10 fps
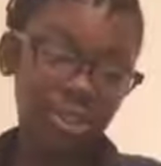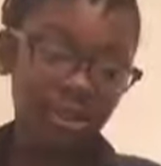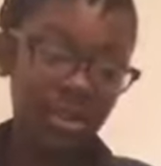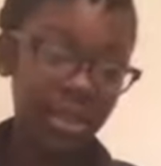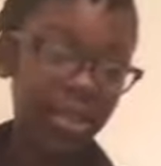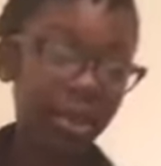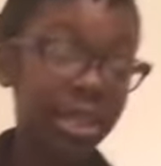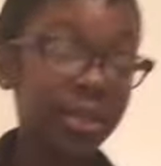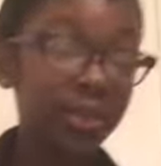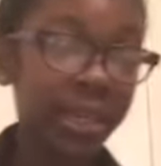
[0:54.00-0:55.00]
just gonna be a
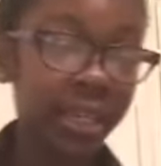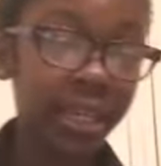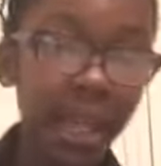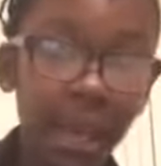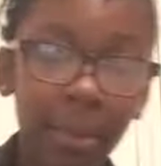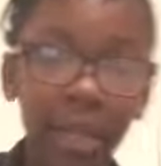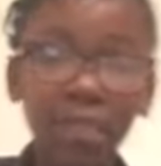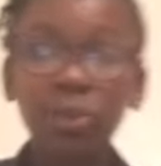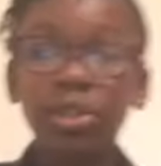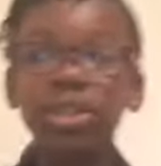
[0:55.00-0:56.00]
crazy weekend. But I
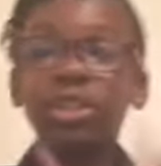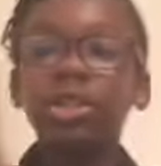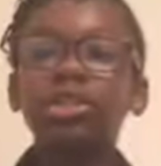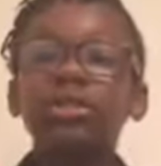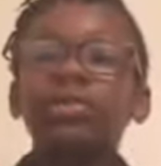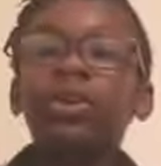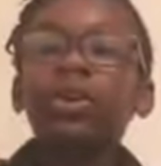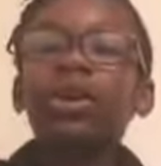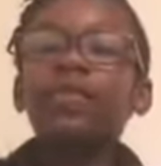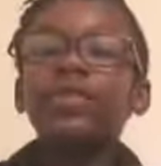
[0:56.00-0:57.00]
just wanted to start the
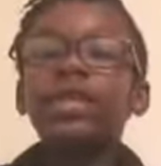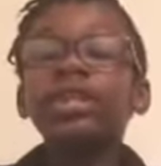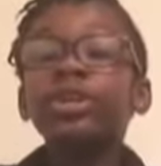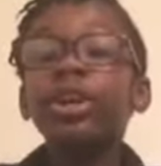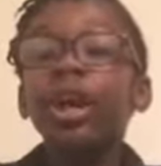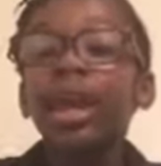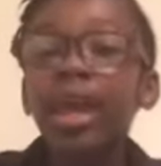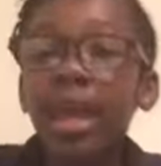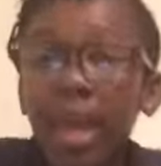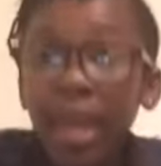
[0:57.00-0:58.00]
vlog off here.
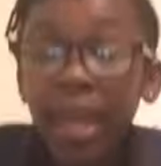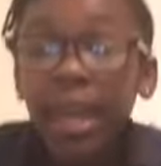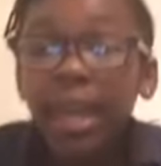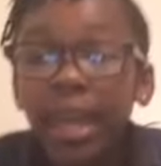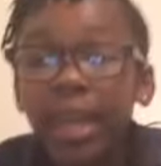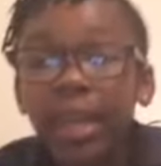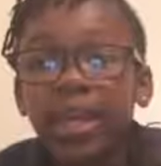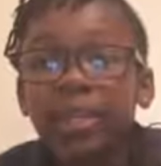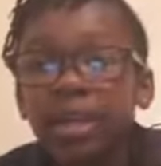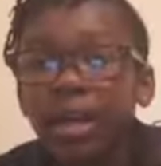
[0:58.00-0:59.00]

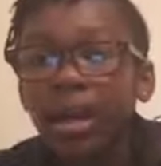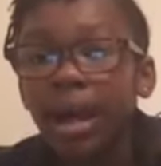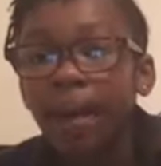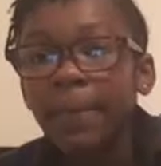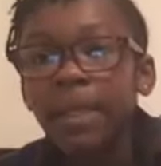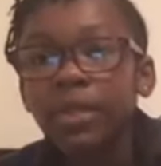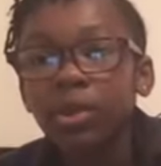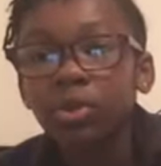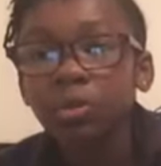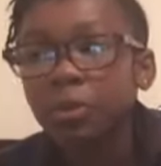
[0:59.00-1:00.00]
And yeah, I'm about to
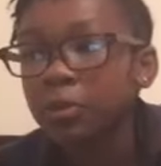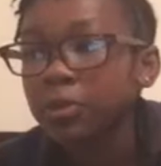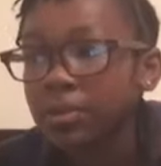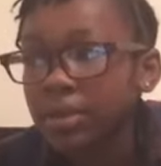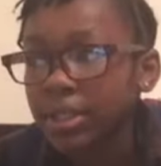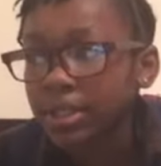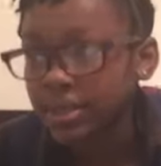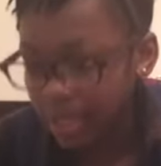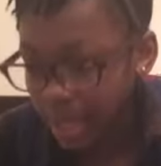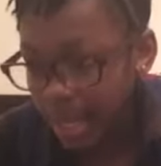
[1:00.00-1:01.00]
go to school
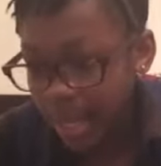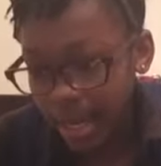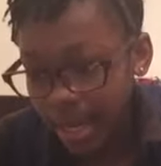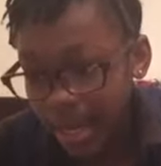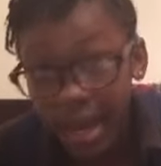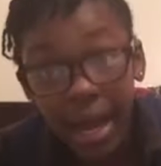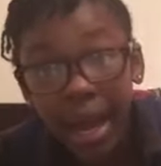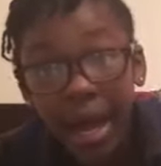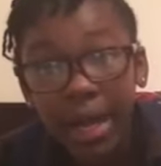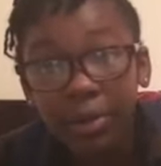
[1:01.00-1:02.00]
because
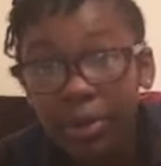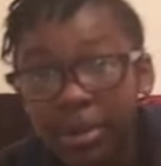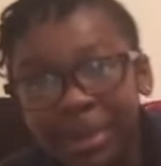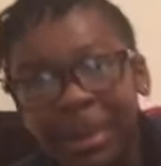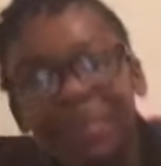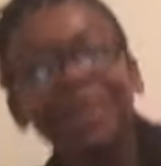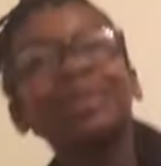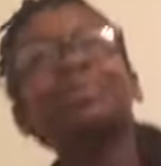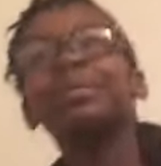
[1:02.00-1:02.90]
I don't want to miss my bus.